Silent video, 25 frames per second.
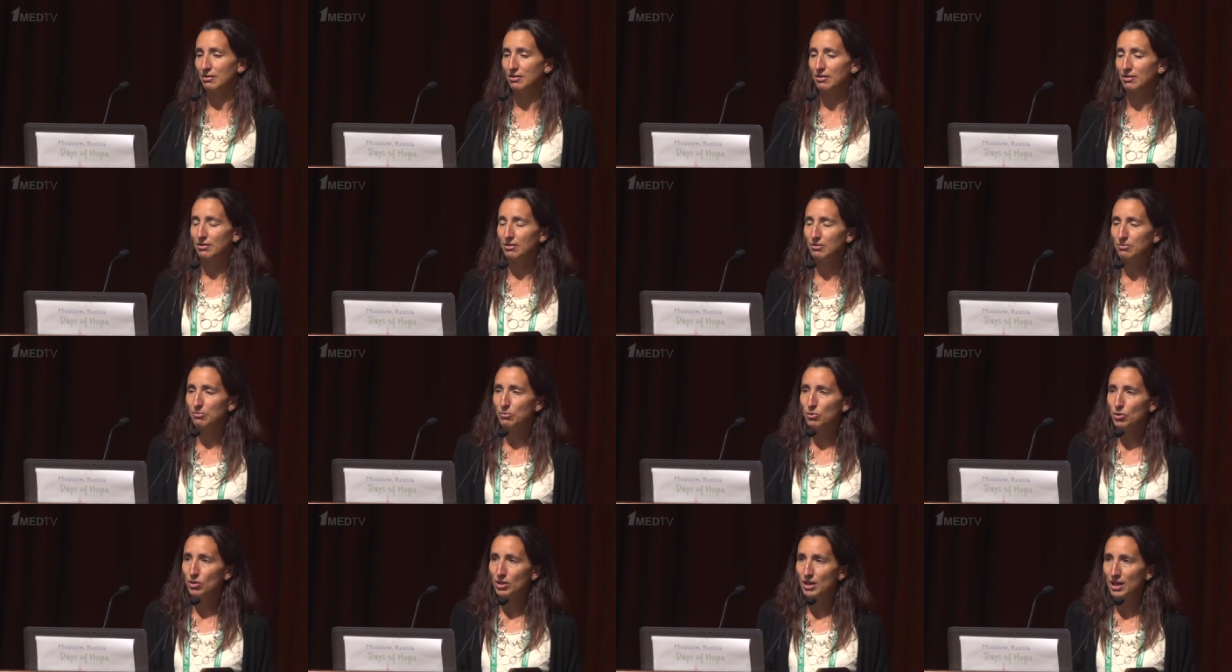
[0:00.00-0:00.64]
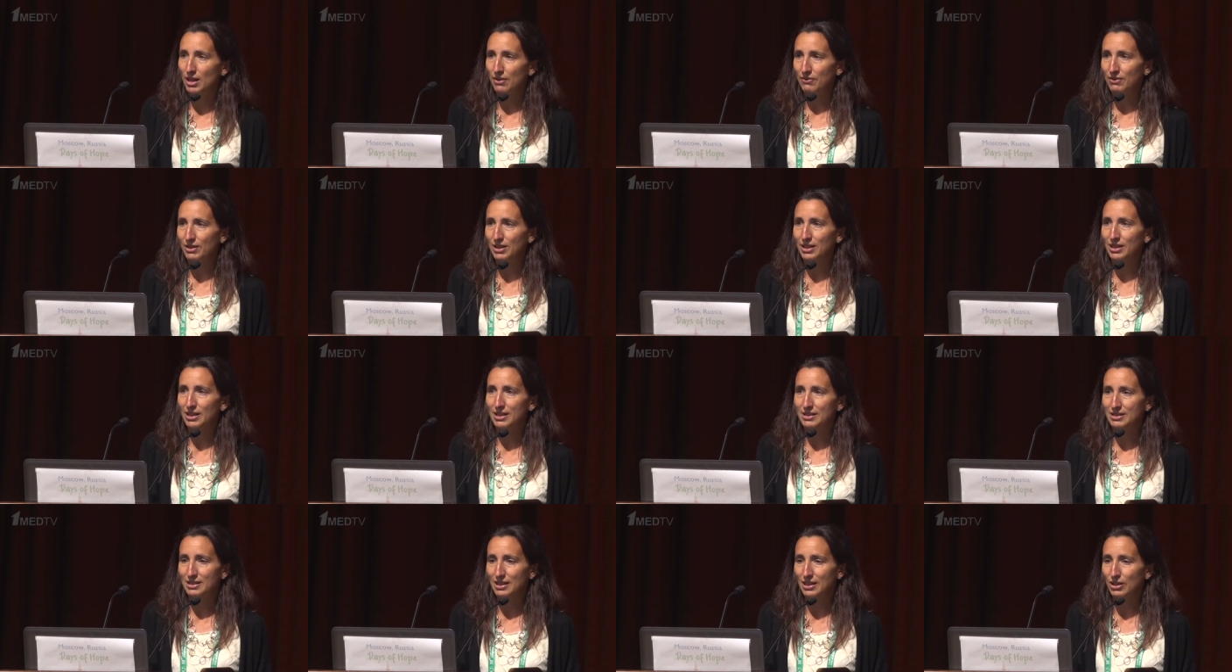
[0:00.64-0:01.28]
more evident
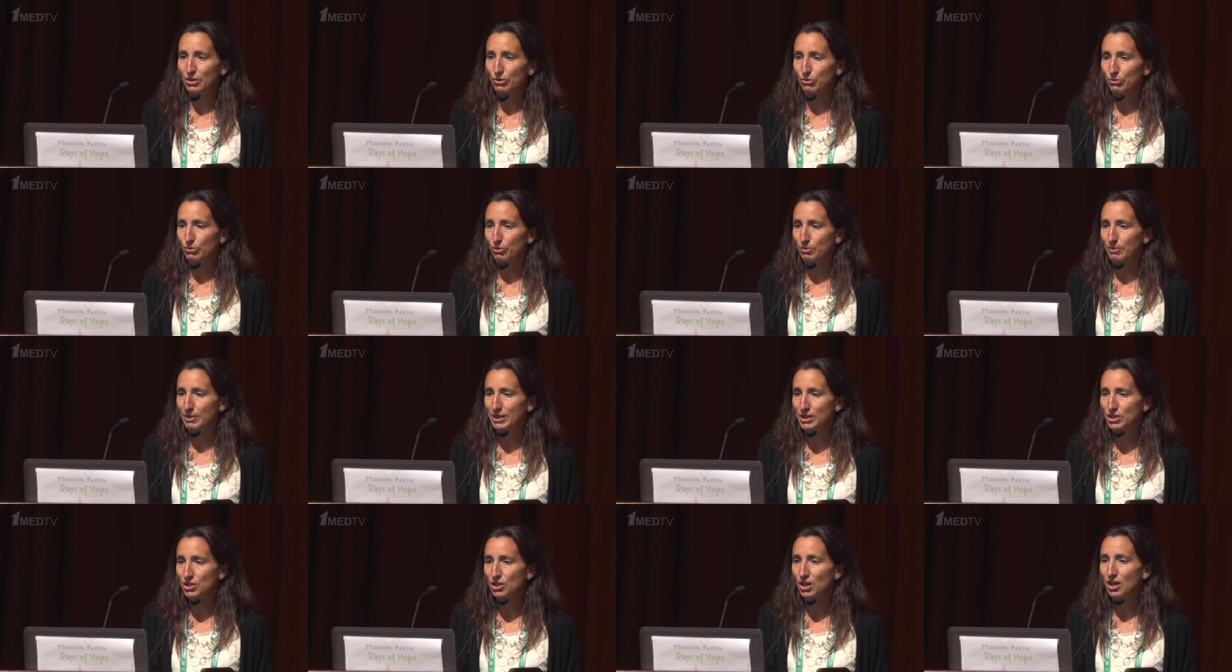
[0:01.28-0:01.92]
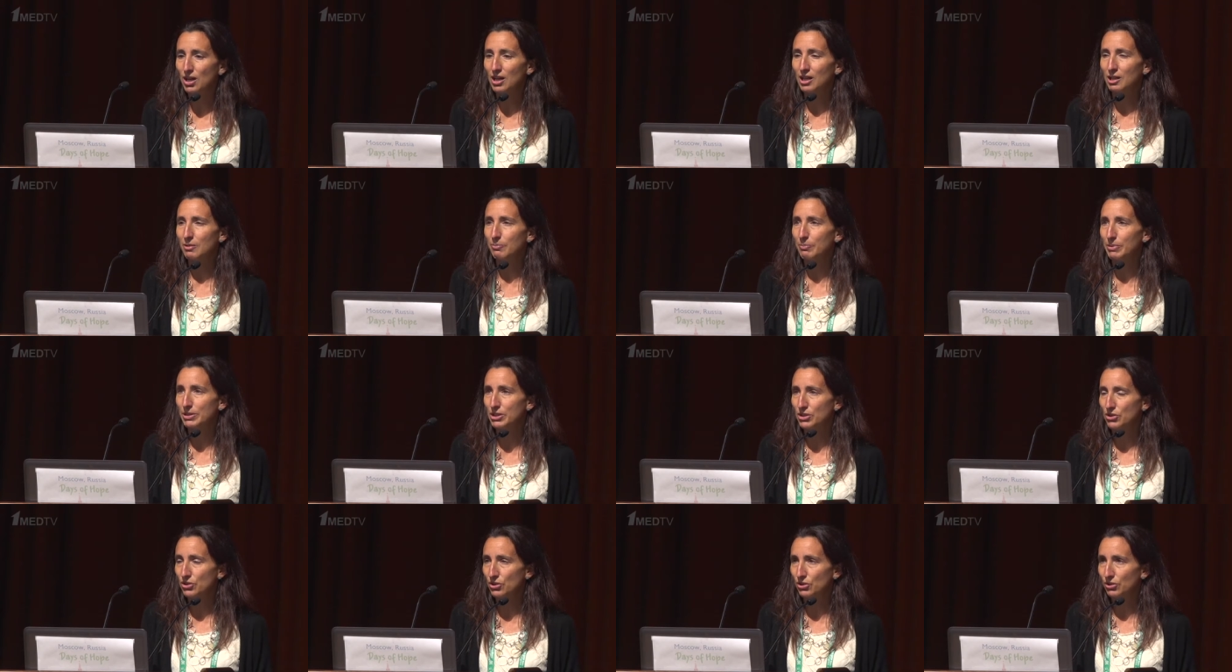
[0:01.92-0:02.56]
as I go through my talk, but
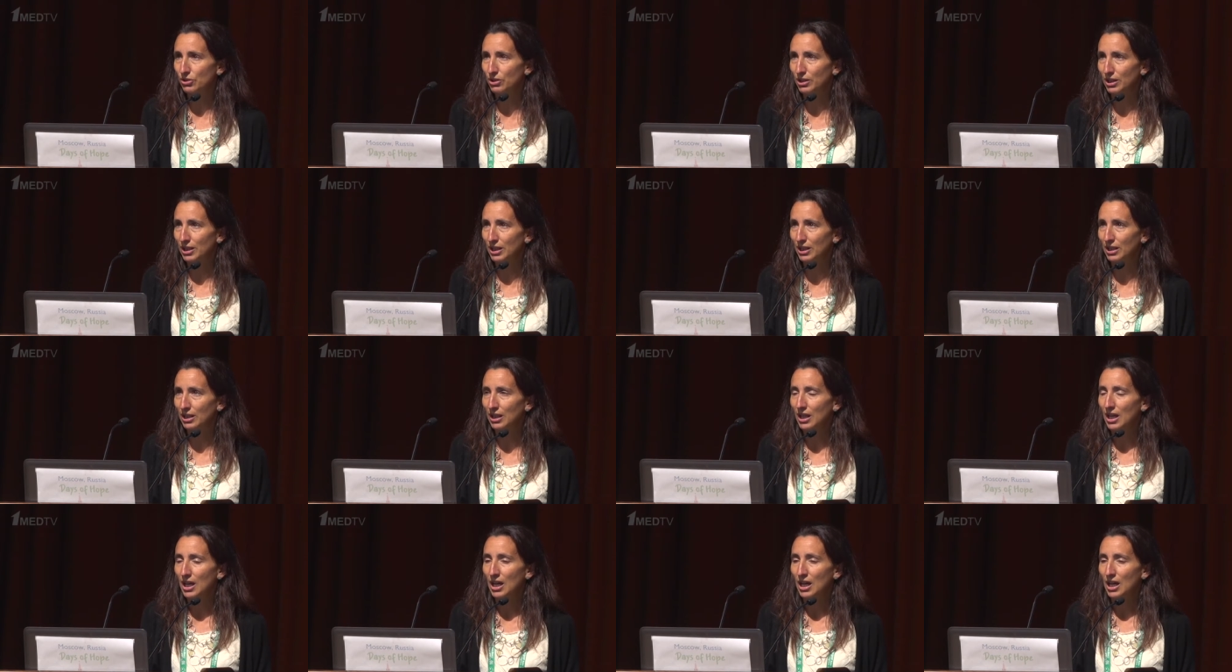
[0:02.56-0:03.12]
certainly,